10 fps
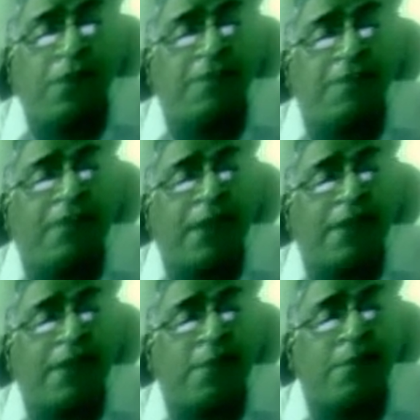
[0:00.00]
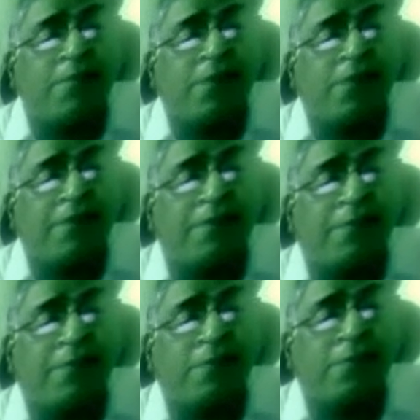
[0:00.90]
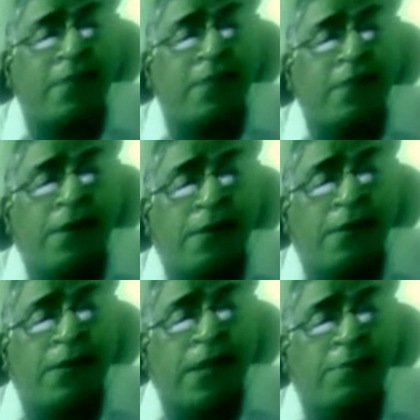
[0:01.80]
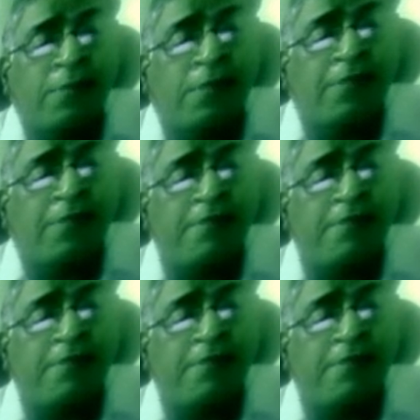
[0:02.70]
guaranteed a minimum wage on the time basis